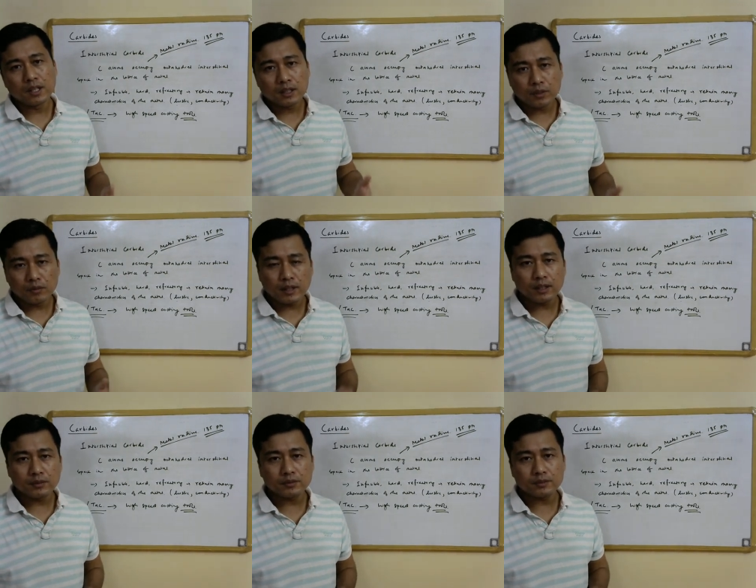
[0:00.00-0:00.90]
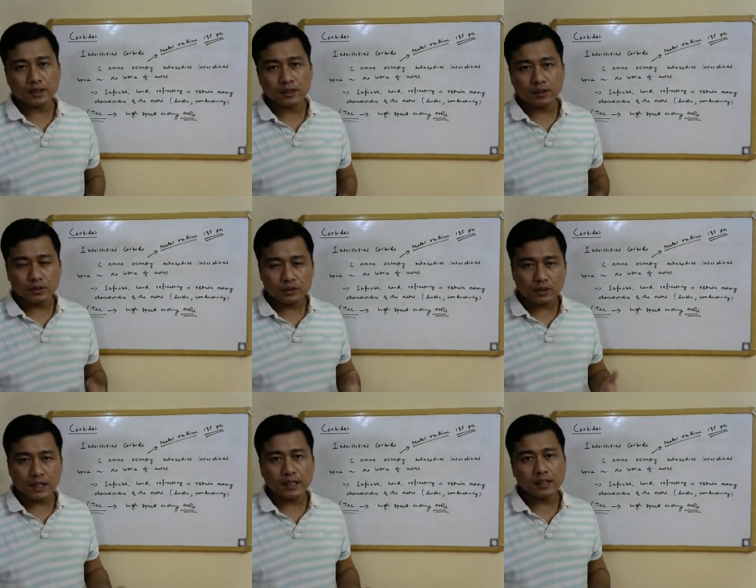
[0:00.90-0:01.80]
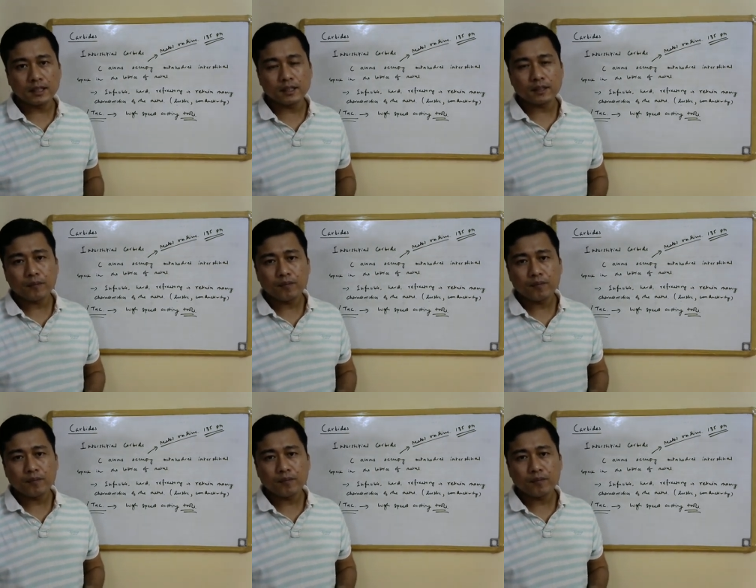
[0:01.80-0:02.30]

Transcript: Then we have also learned that